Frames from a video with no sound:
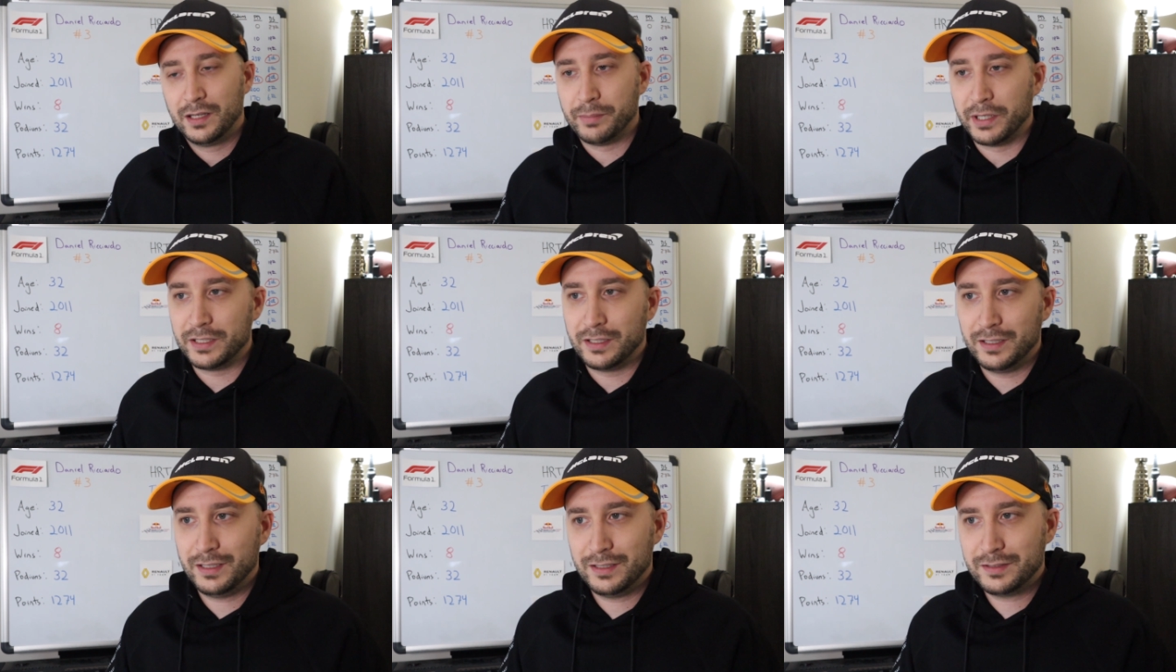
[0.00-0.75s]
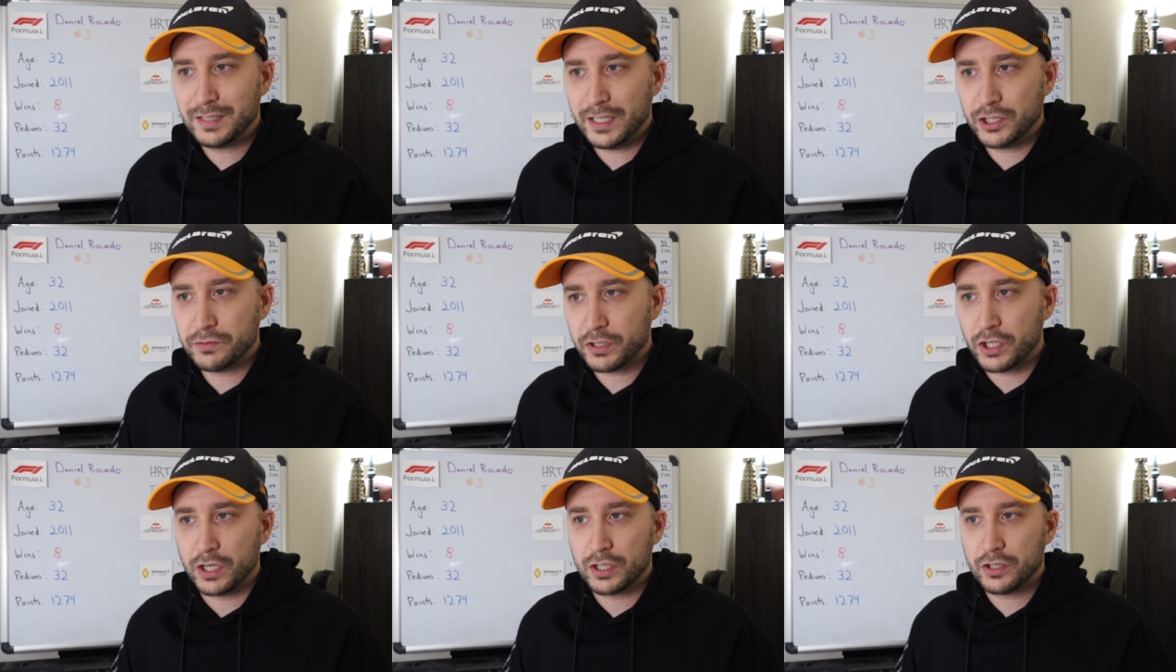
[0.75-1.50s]
But is Daniel
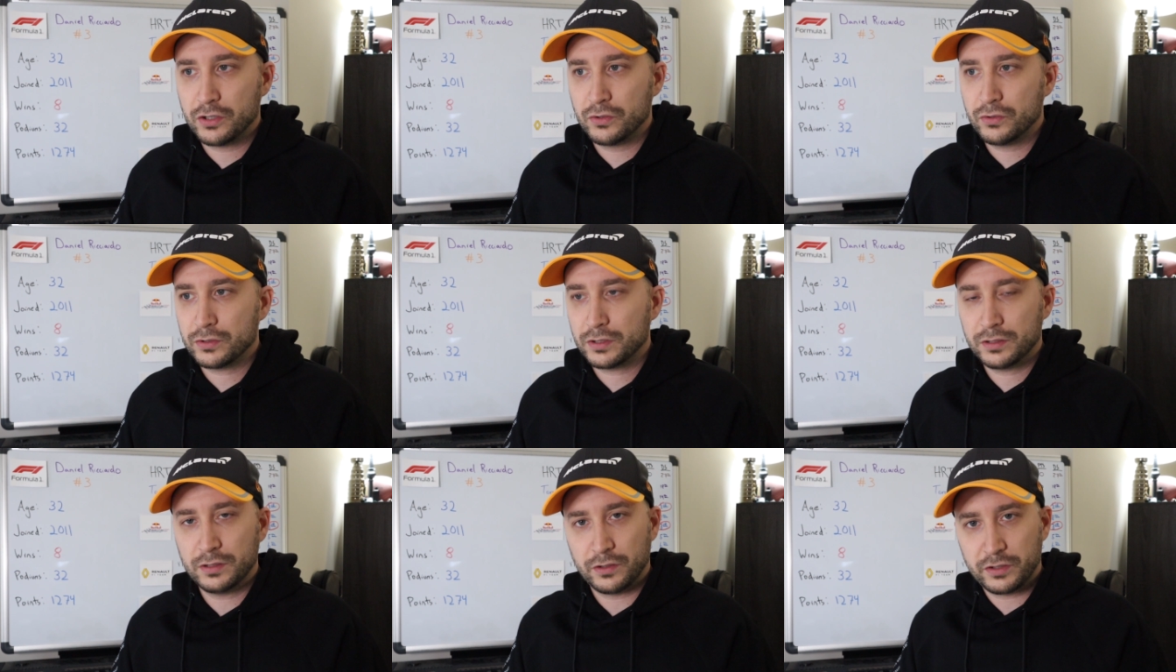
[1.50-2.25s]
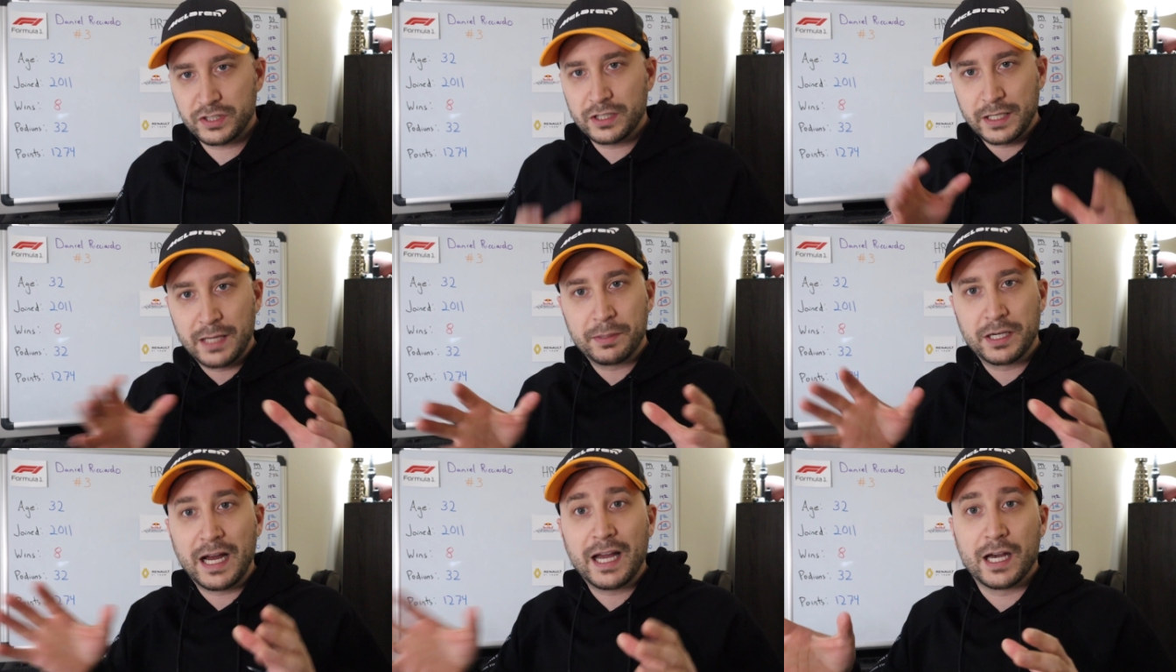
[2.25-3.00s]
Ricciardo, you know, they're starting to keep
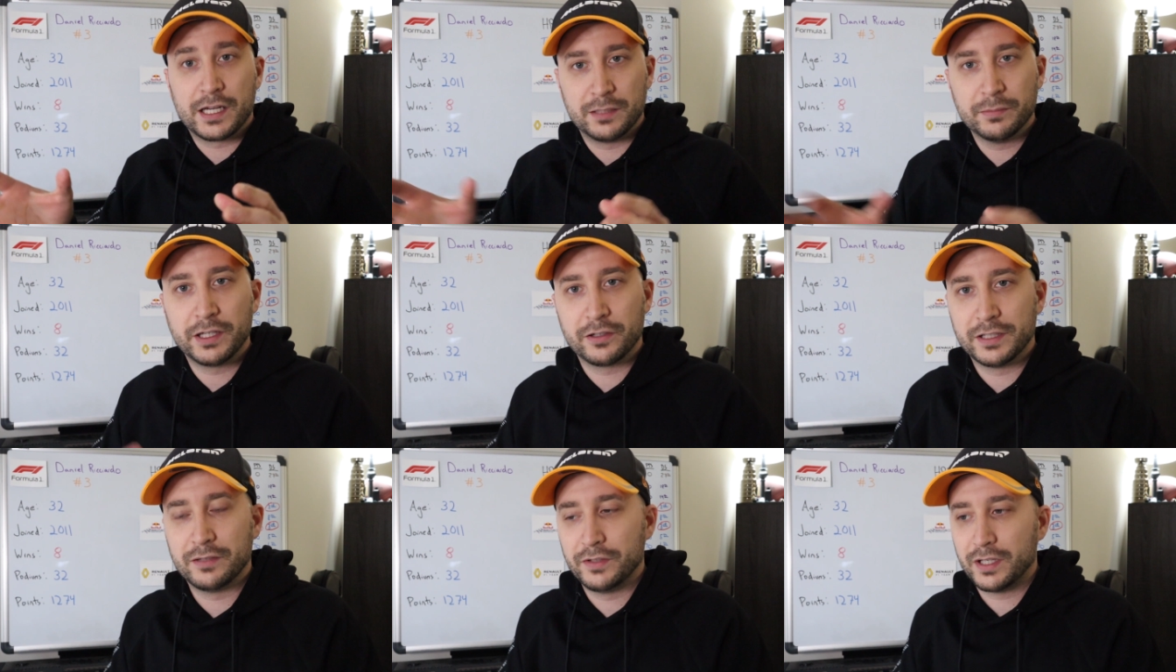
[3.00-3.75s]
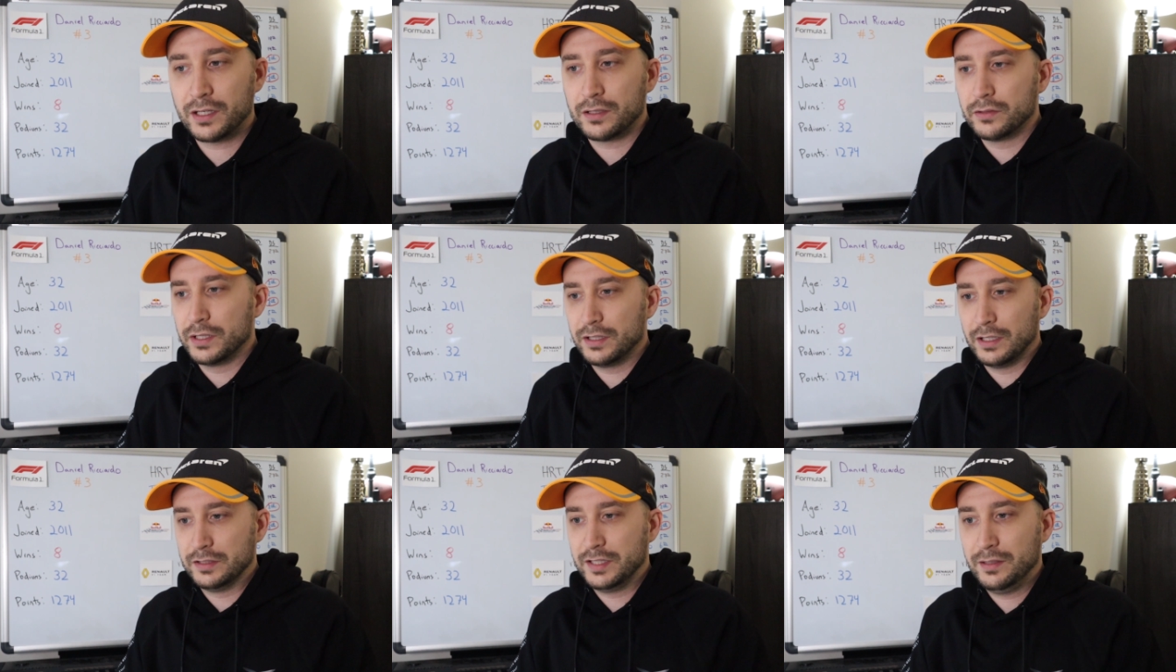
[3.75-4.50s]
an eye on him later in that video.
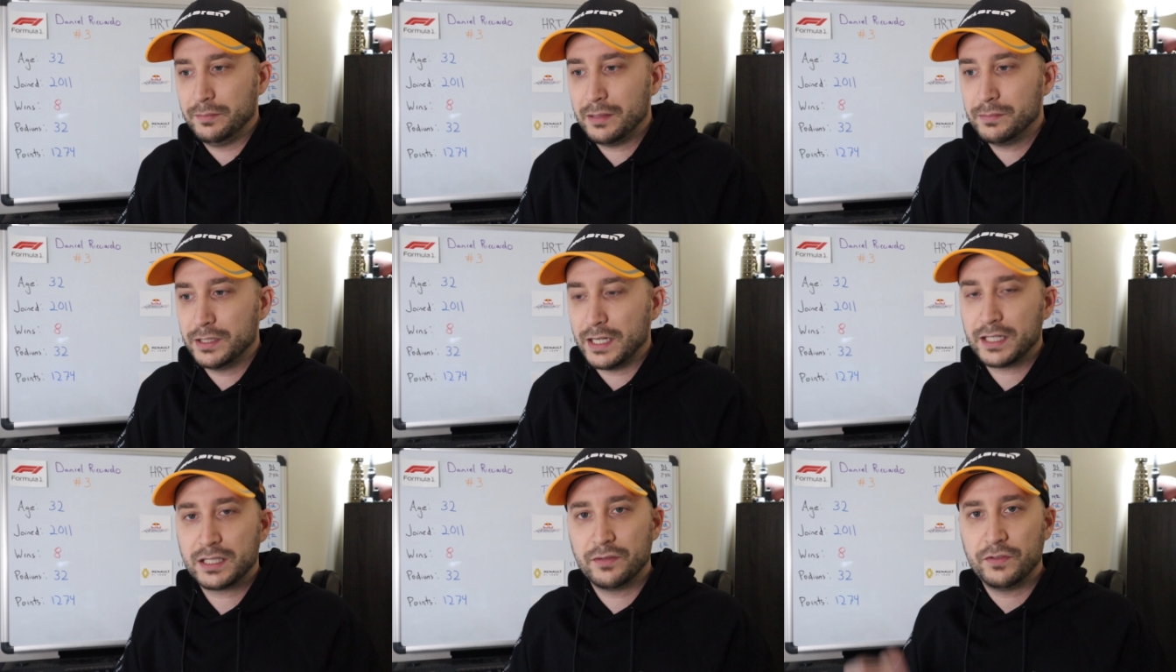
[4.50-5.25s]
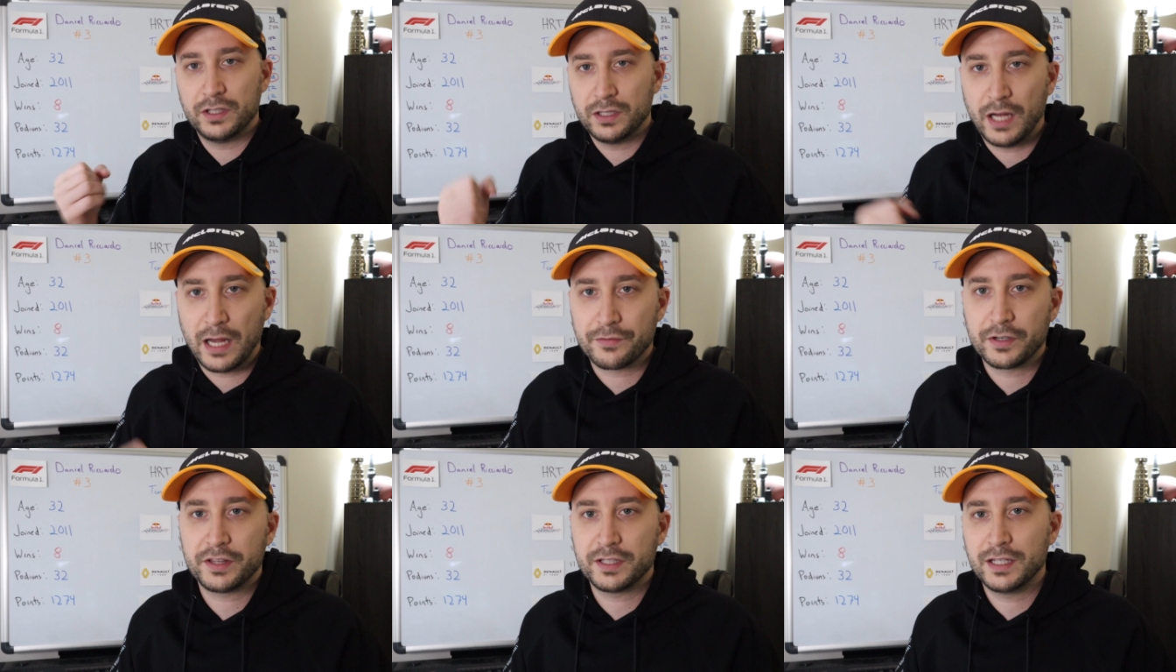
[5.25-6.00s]
Is he maybe not giving
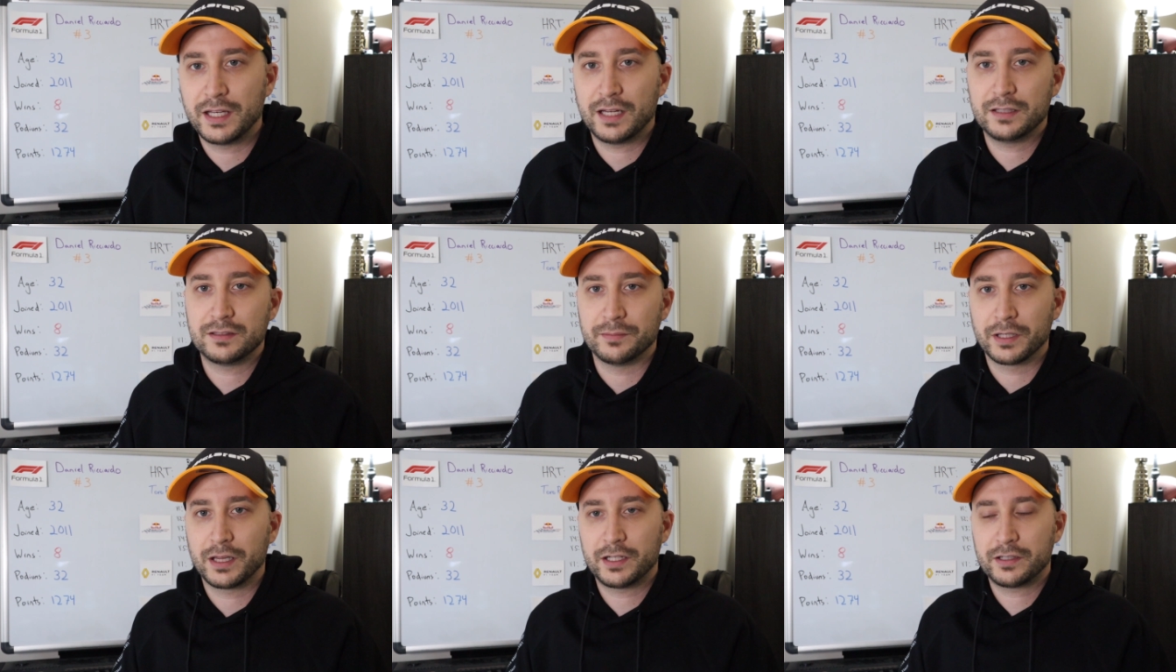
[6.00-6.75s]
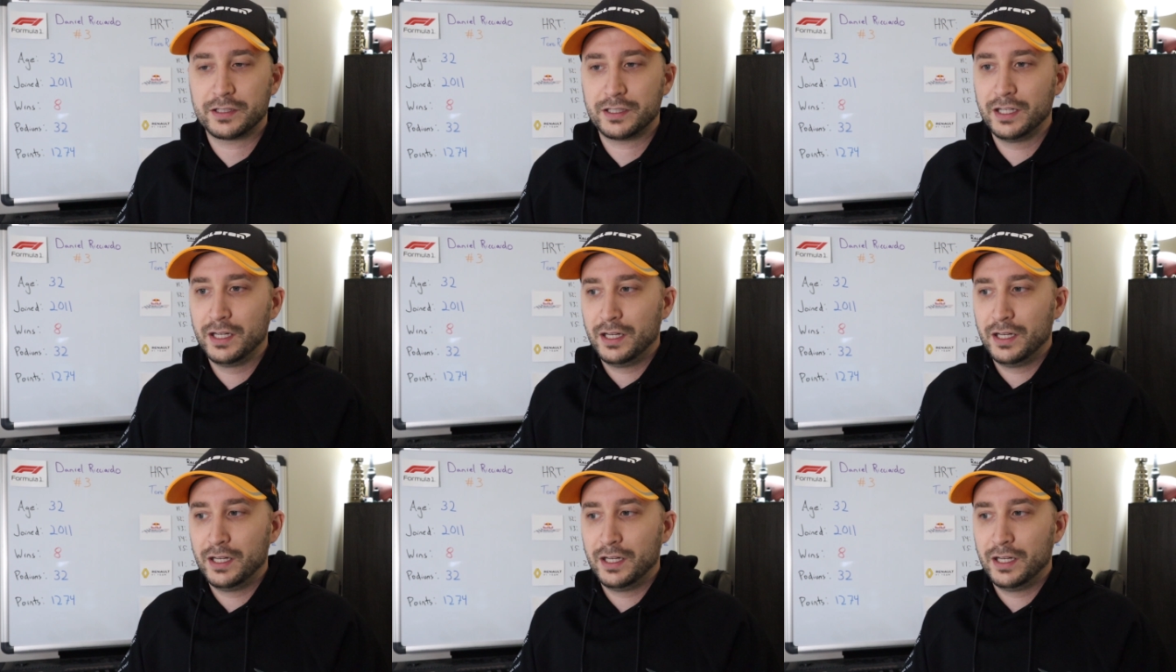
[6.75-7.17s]
everything he can to McLaren?